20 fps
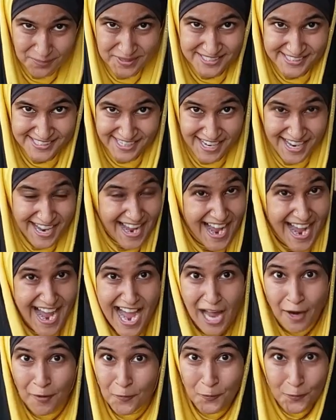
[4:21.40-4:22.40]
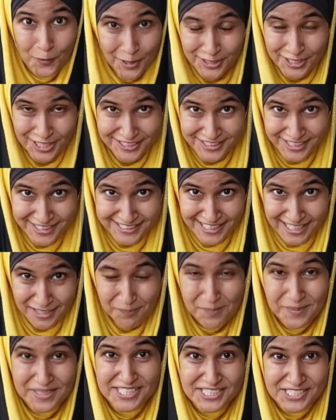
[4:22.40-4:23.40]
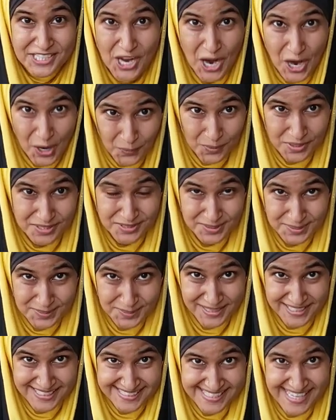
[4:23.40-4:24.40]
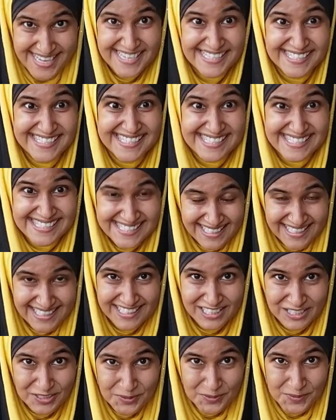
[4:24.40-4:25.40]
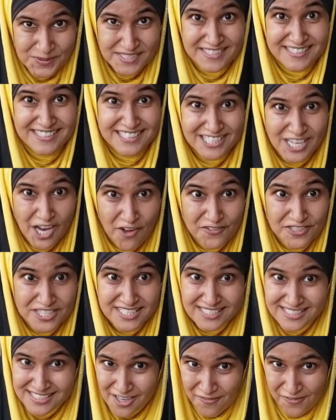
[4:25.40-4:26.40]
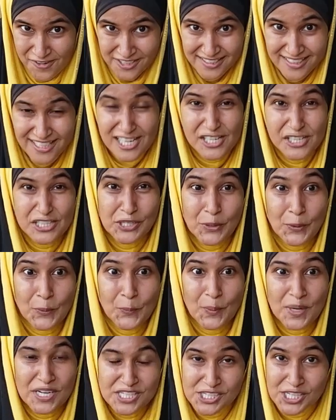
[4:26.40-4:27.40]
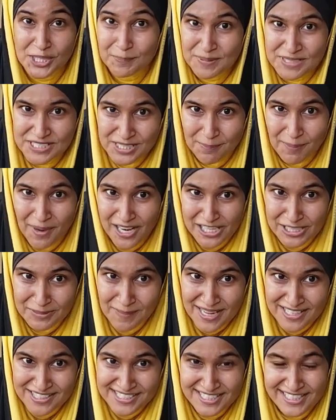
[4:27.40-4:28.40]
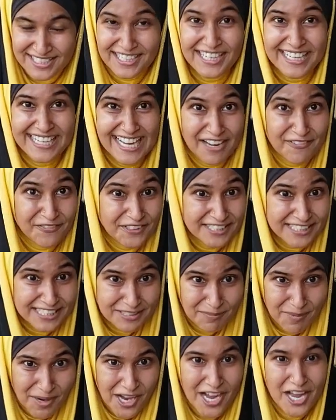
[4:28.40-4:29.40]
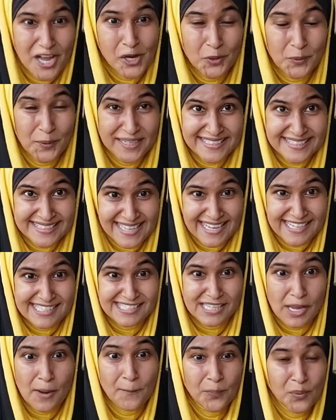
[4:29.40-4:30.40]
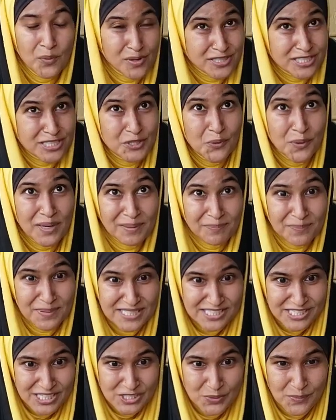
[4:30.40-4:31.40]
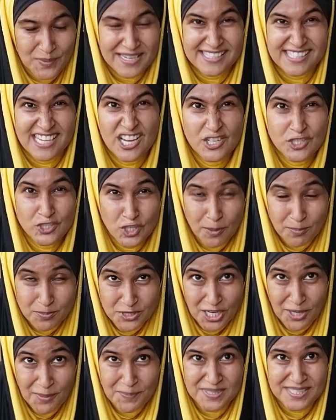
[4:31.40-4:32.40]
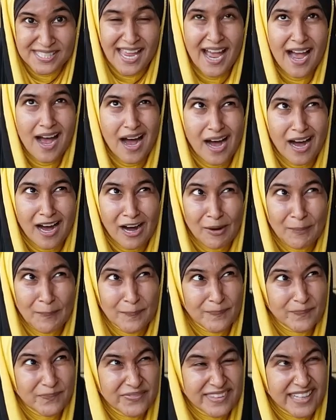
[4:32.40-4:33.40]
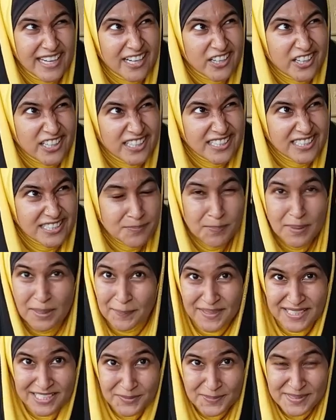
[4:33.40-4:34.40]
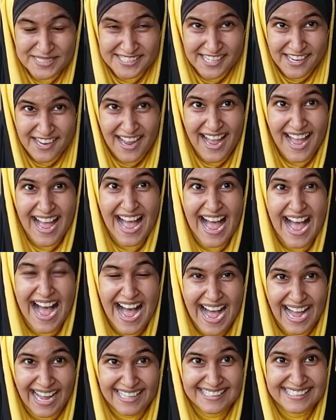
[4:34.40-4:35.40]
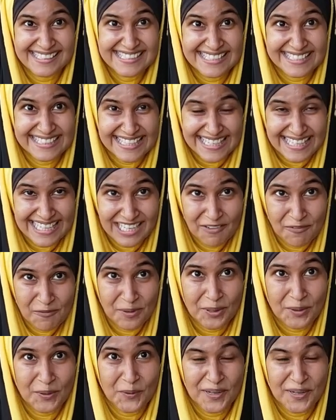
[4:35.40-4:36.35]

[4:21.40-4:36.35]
of pizza. And we're not done yet because our to-do list still includes Dove's Dirt Oven, the original pizza parlor mantle, Cafe Delma, Quick Slice, Portico and Pizza Squares, Chop Chops, um, there is Pepe's Pizza, and today we're